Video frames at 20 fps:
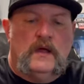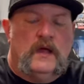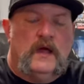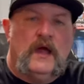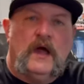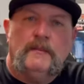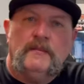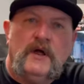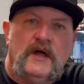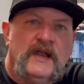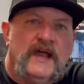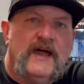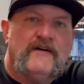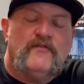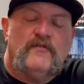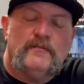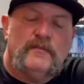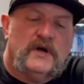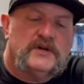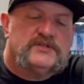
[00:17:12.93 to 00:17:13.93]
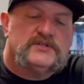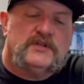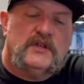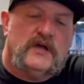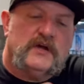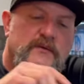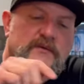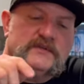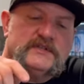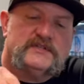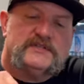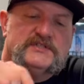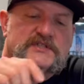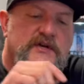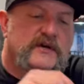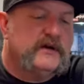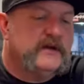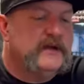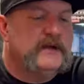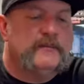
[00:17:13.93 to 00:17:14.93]
I'm not having much luck with the
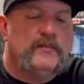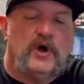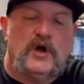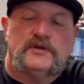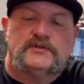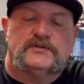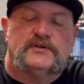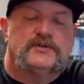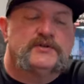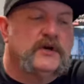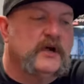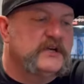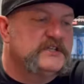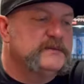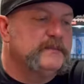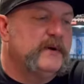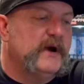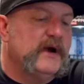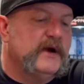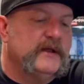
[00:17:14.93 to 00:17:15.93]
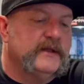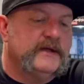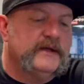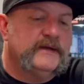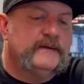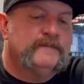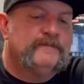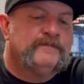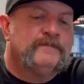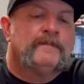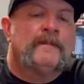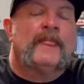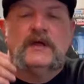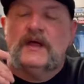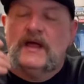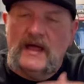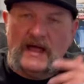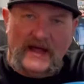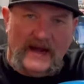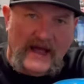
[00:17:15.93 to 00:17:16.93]
steering in monster trucks, apparently.
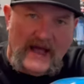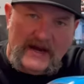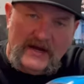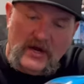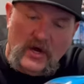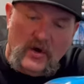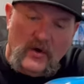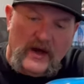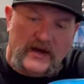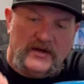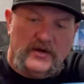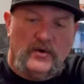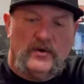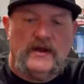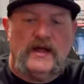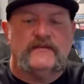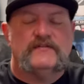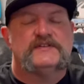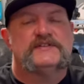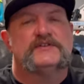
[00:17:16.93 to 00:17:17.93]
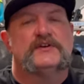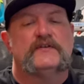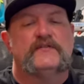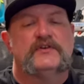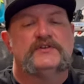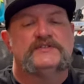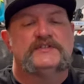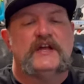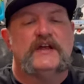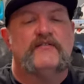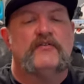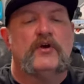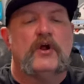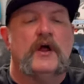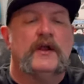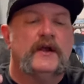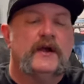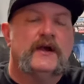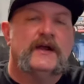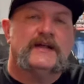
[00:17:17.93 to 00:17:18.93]
And I know I don't have a servo saver
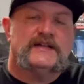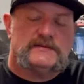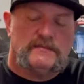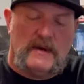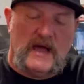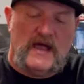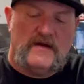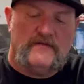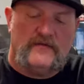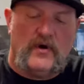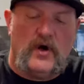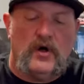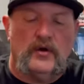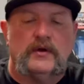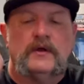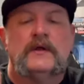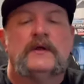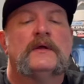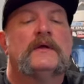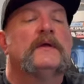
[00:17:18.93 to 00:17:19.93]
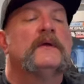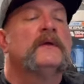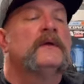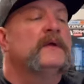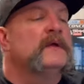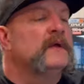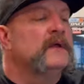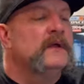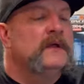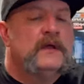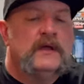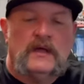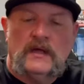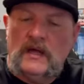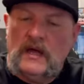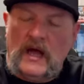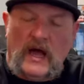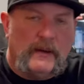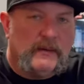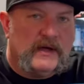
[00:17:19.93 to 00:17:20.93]
on there. It's my fault.
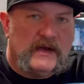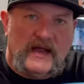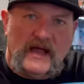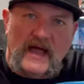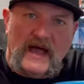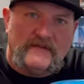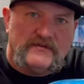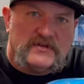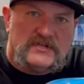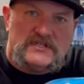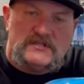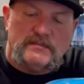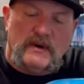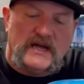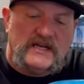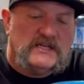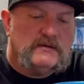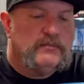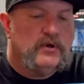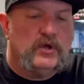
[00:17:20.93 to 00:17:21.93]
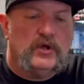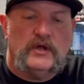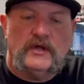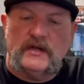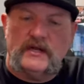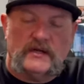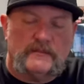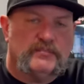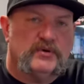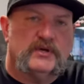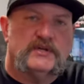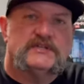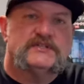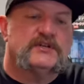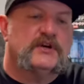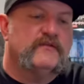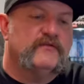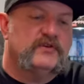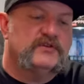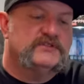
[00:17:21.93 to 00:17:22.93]
I'm going to have to just bite the bullet and put a
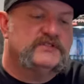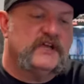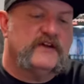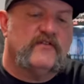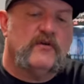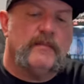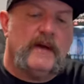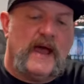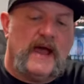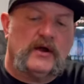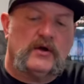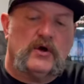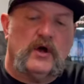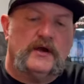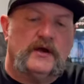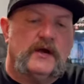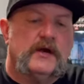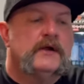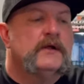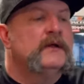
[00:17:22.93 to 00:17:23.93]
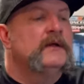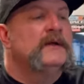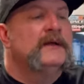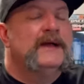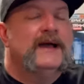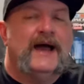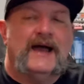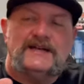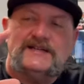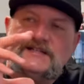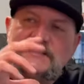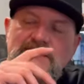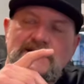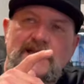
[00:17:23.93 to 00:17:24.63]
servo saver back on there. I just